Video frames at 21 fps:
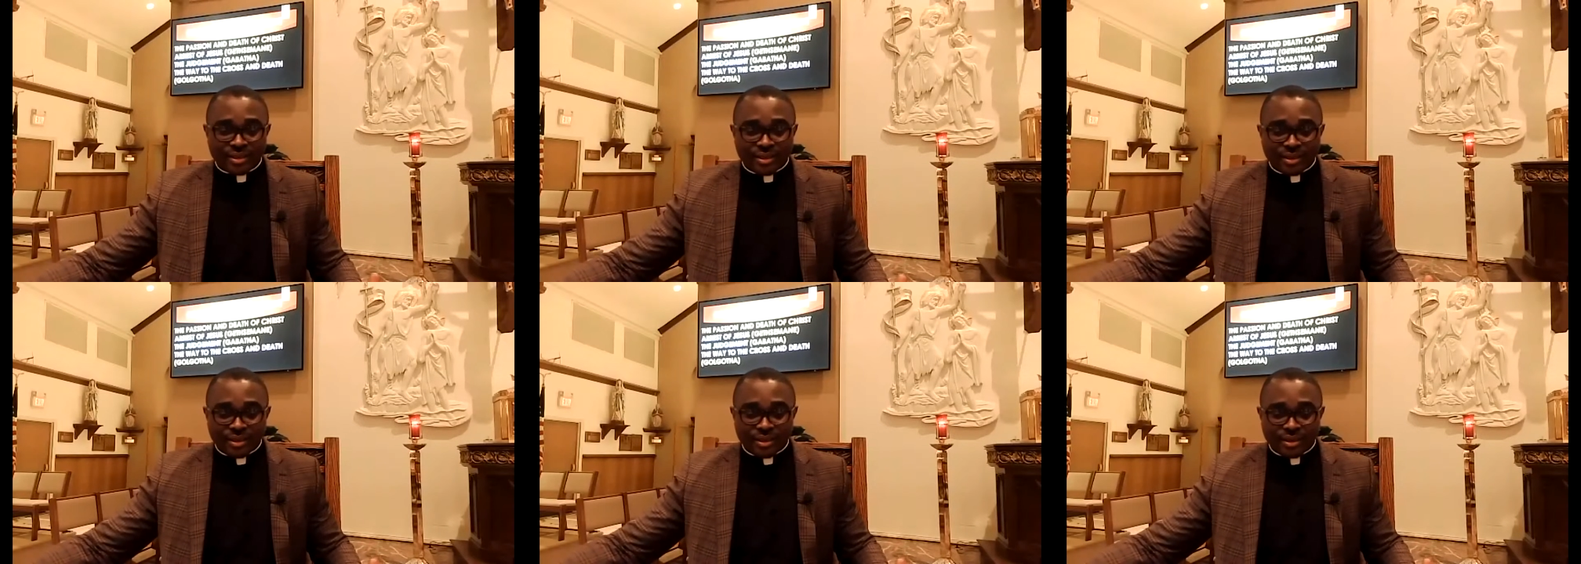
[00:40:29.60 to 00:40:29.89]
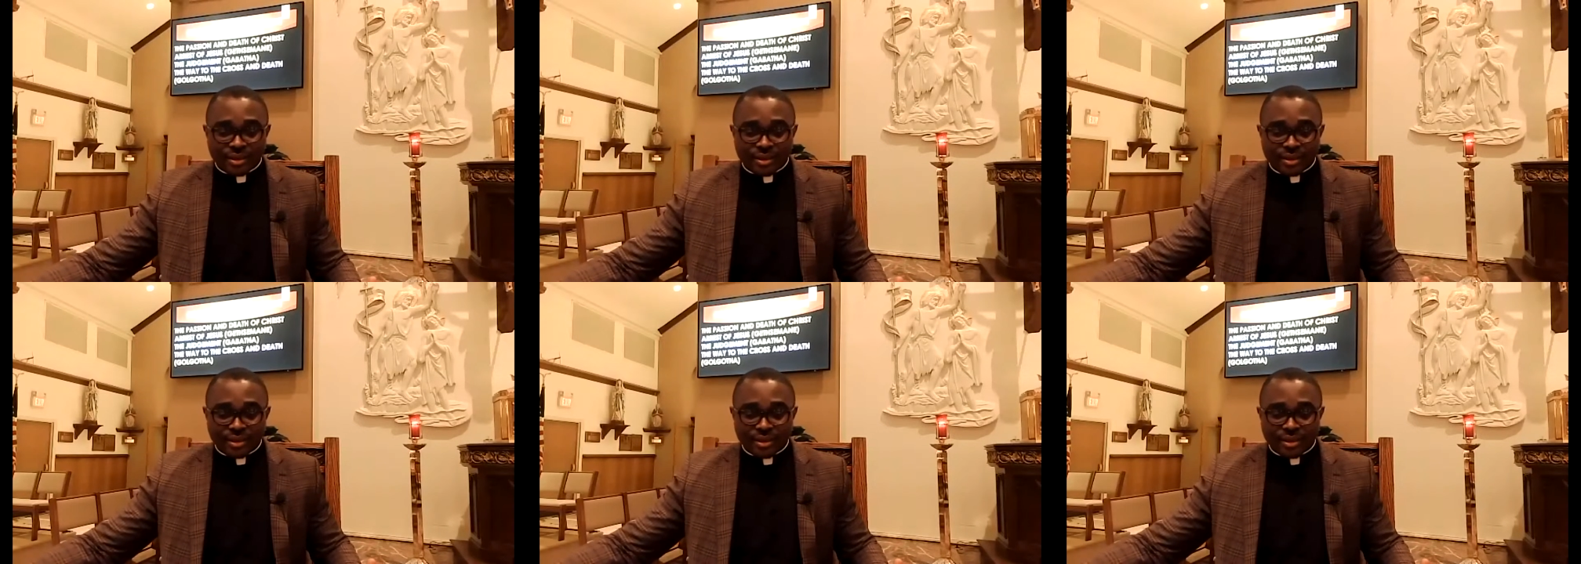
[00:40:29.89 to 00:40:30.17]

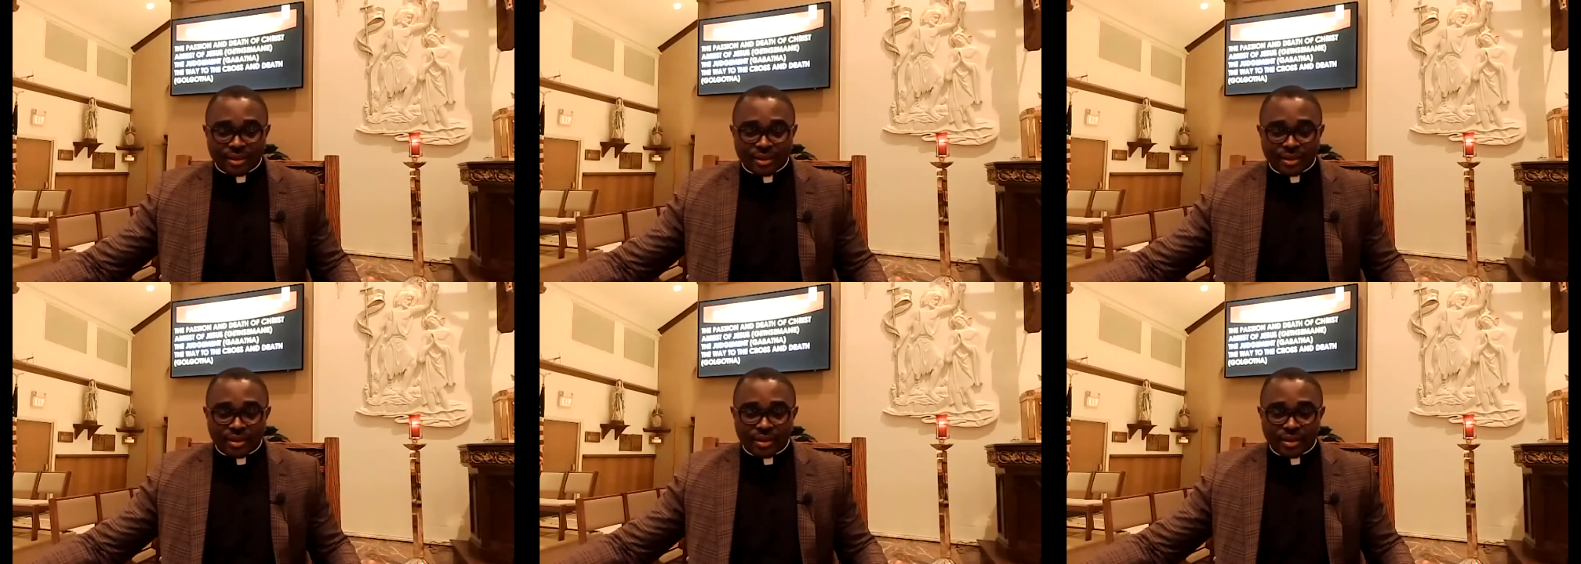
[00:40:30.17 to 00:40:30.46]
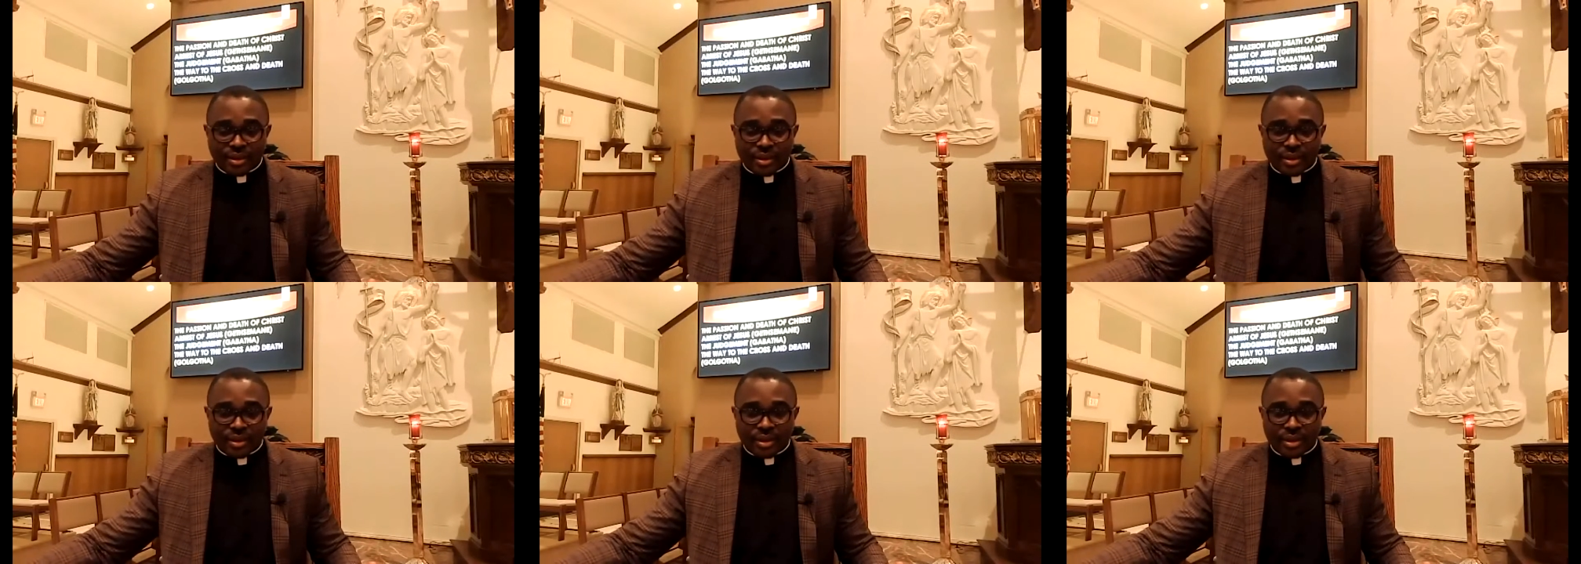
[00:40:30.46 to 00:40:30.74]

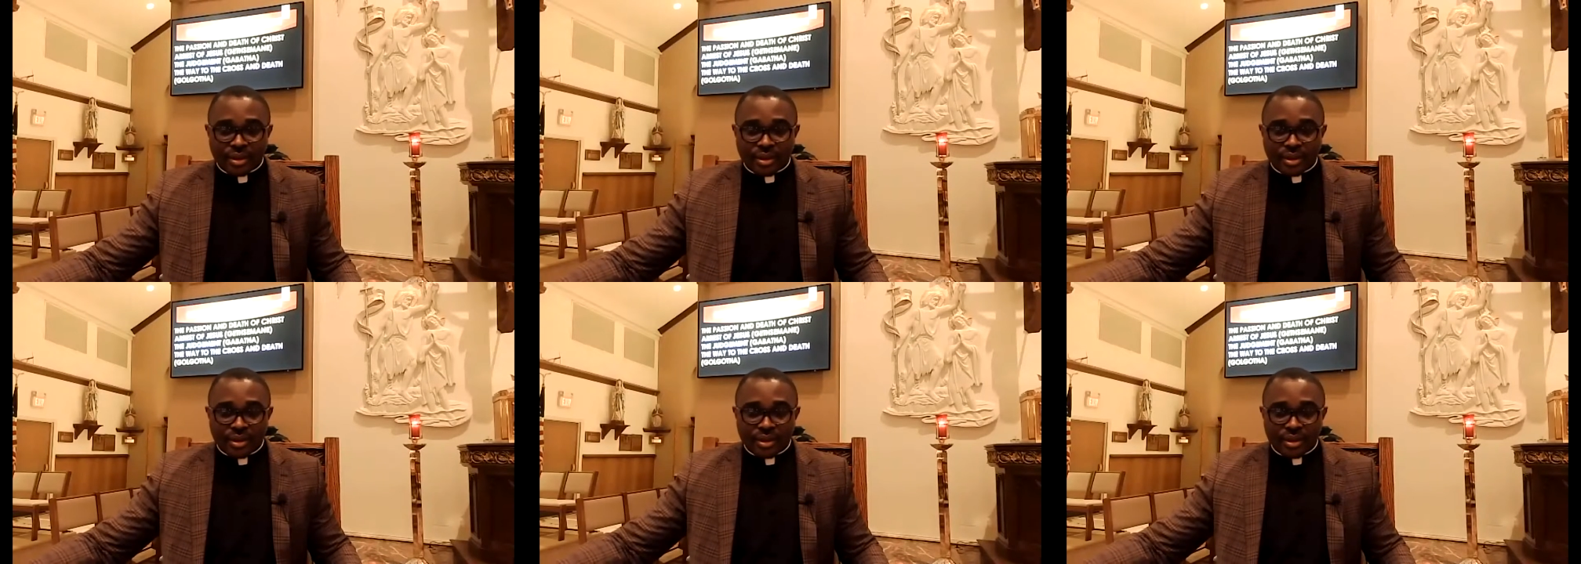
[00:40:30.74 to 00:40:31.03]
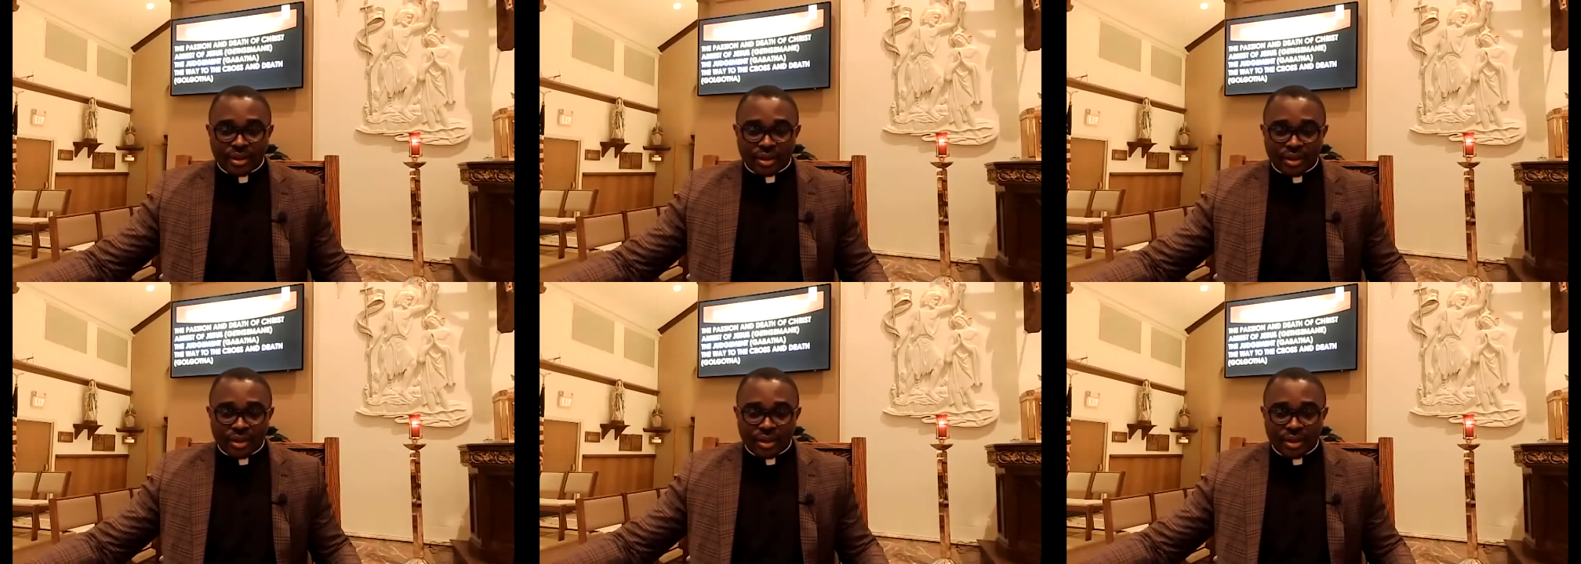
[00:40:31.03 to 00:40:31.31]

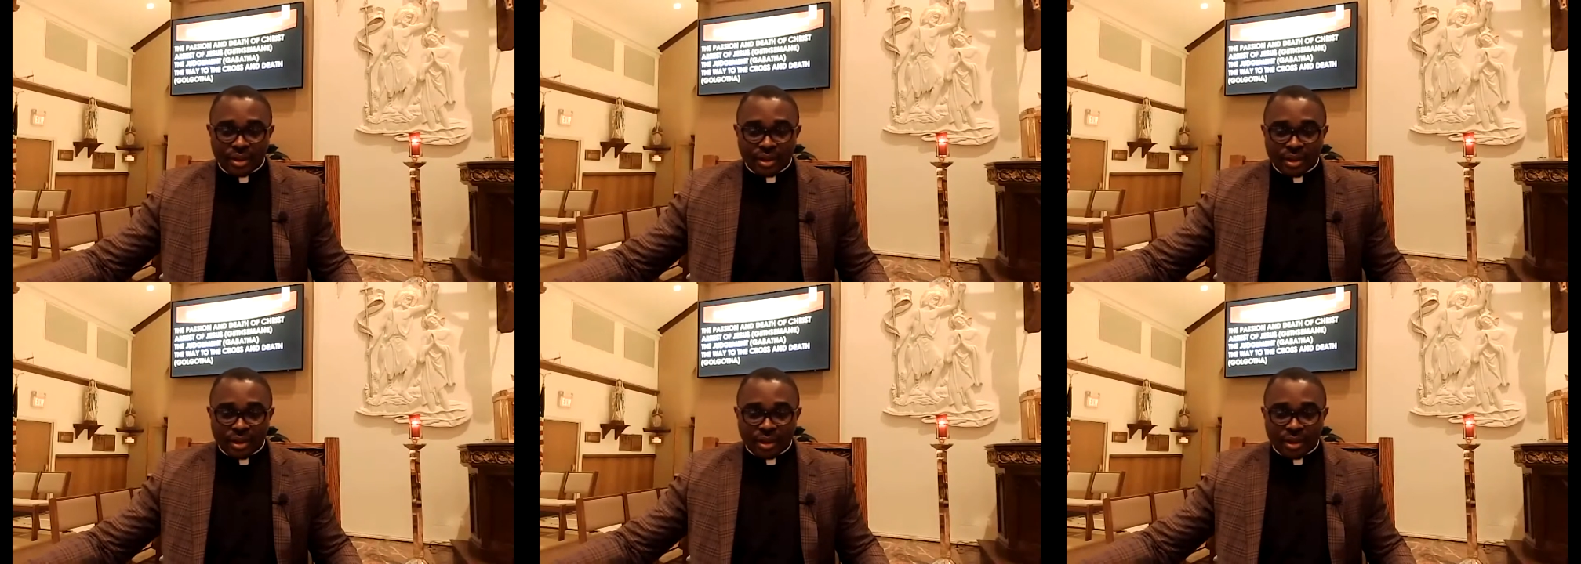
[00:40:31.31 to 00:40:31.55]
No one is speaking in this clip.